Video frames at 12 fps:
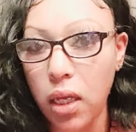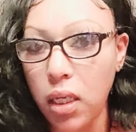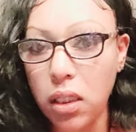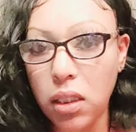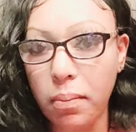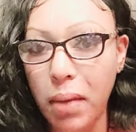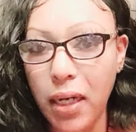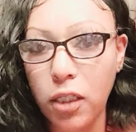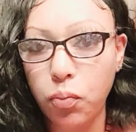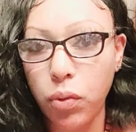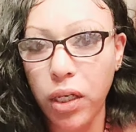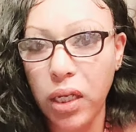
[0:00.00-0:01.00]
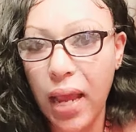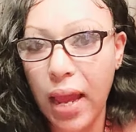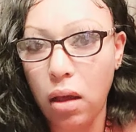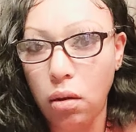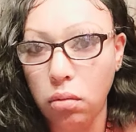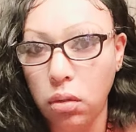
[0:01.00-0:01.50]
somebody's bringing
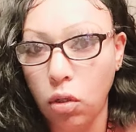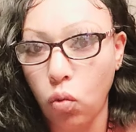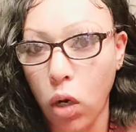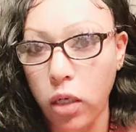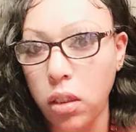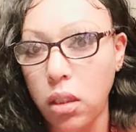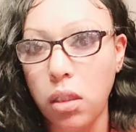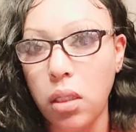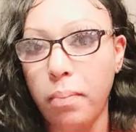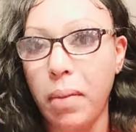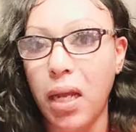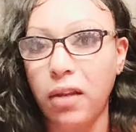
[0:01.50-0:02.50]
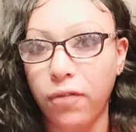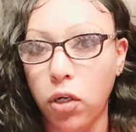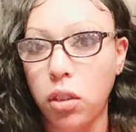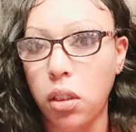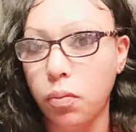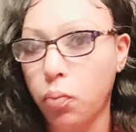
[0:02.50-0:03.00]
out the worst in somebody
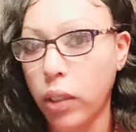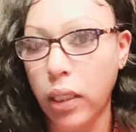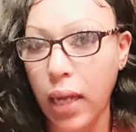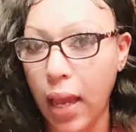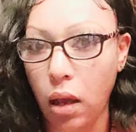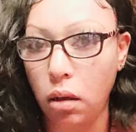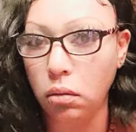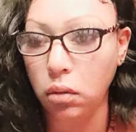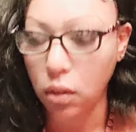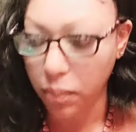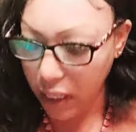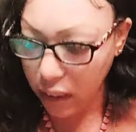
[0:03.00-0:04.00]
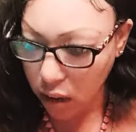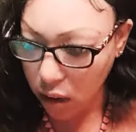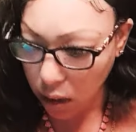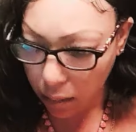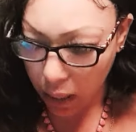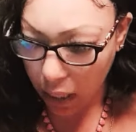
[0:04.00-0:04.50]
versus bringing out the best in
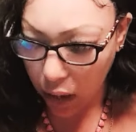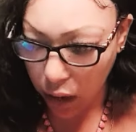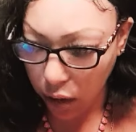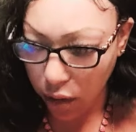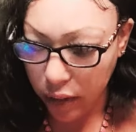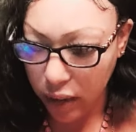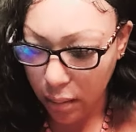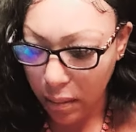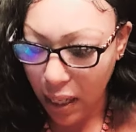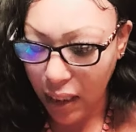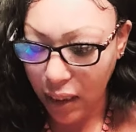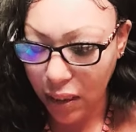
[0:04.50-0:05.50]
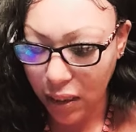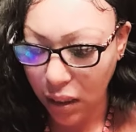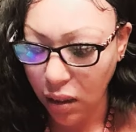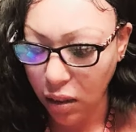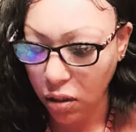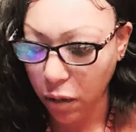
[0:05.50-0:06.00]
somebody here and somebody is
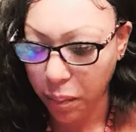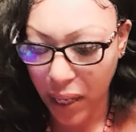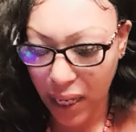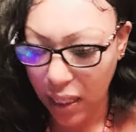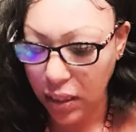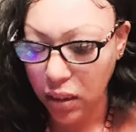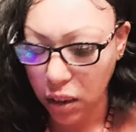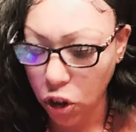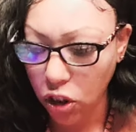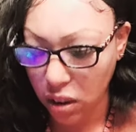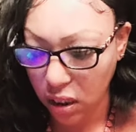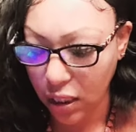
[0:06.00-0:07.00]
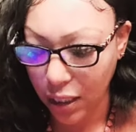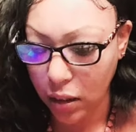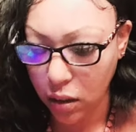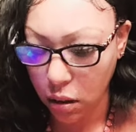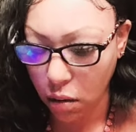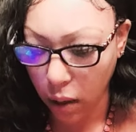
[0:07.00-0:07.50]
seeing they're they're paying attention to
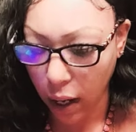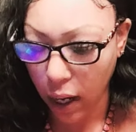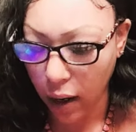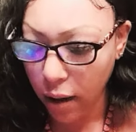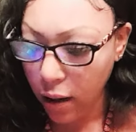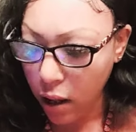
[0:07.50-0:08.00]
this okay